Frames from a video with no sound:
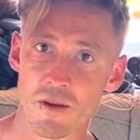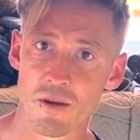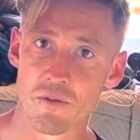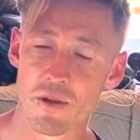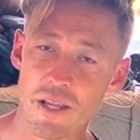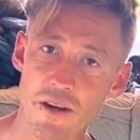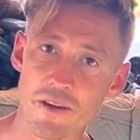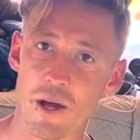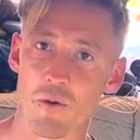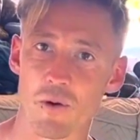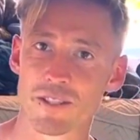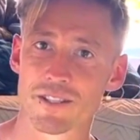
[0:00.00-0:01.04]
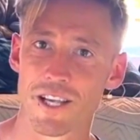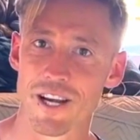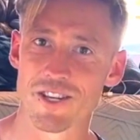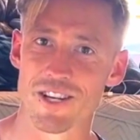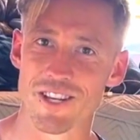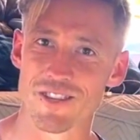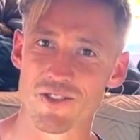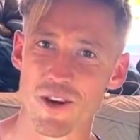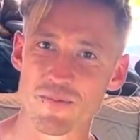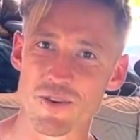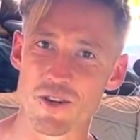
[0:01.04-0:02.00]
we hear that one section of the
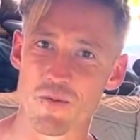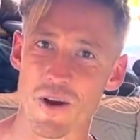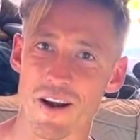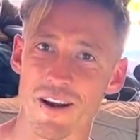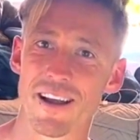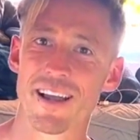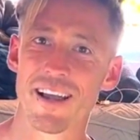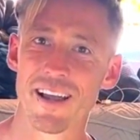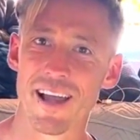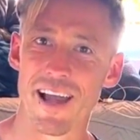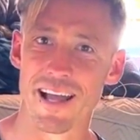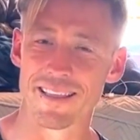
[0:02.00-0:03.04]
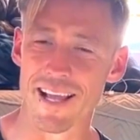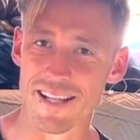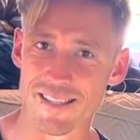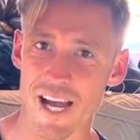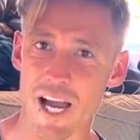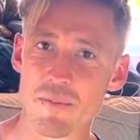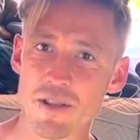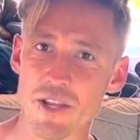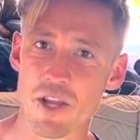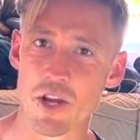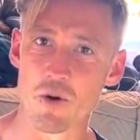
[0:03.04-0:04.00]
scriptures where at that time of the
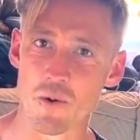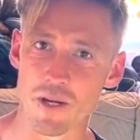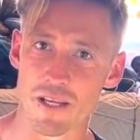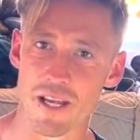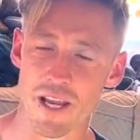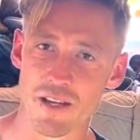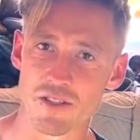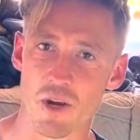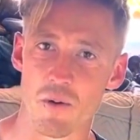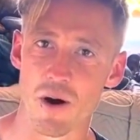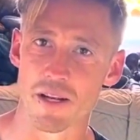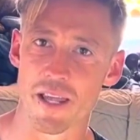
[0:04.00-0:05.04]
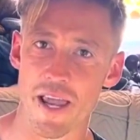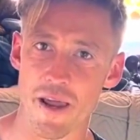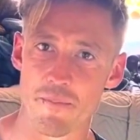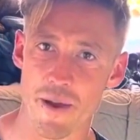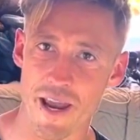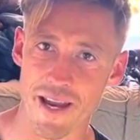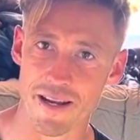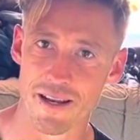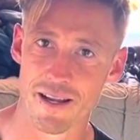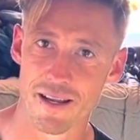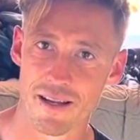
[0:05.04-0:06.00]
year when kings go on campaign,
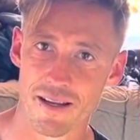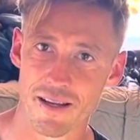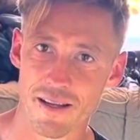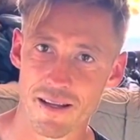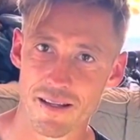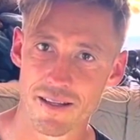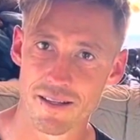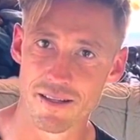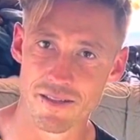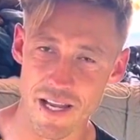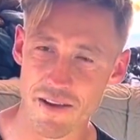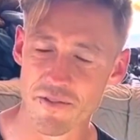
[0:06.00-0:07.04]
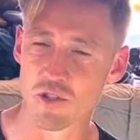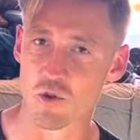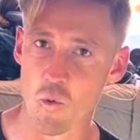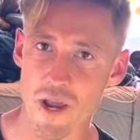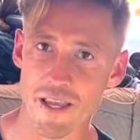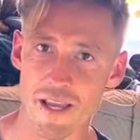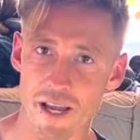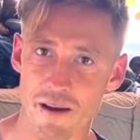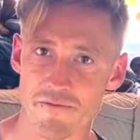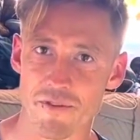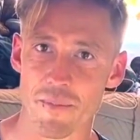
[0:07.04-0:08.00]
David's waking
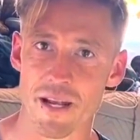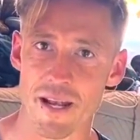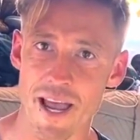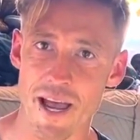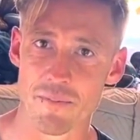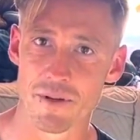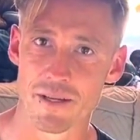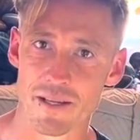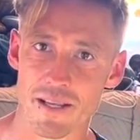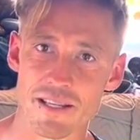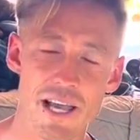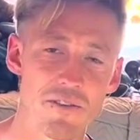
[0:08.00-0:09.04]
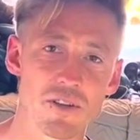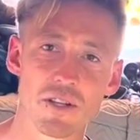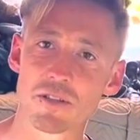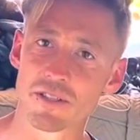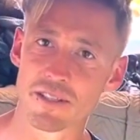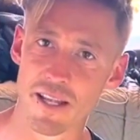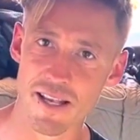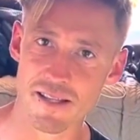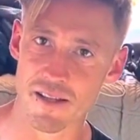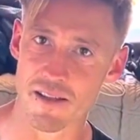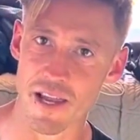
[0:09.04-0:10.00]
up from a nap. He's having a little
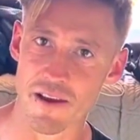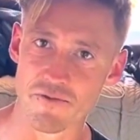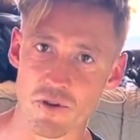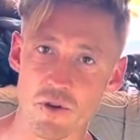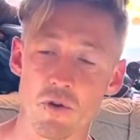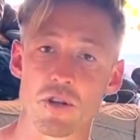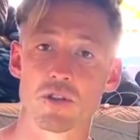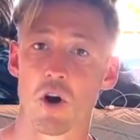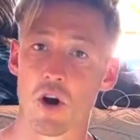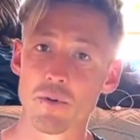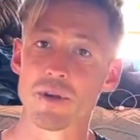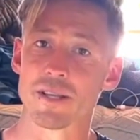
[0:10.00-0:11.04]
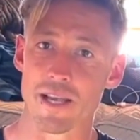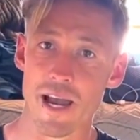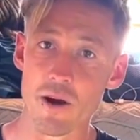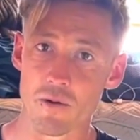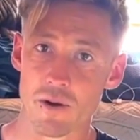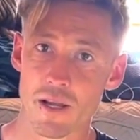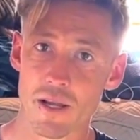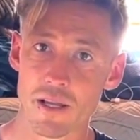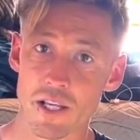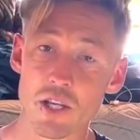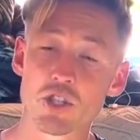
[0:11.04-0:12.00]
siesta in the afternoon. His army's out.
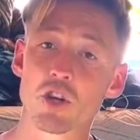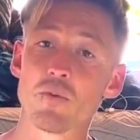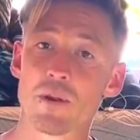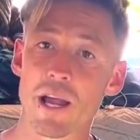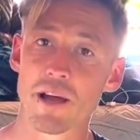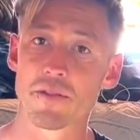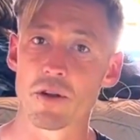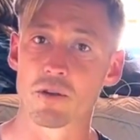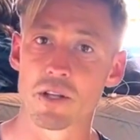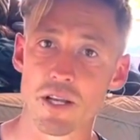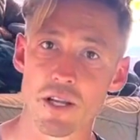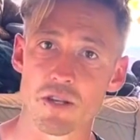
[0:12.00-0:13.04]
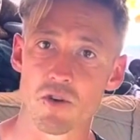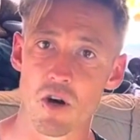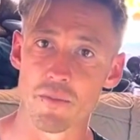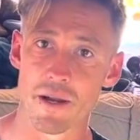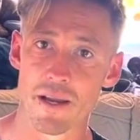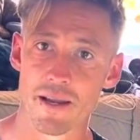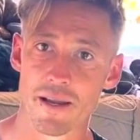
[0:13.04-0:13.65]
He should be out there leading his army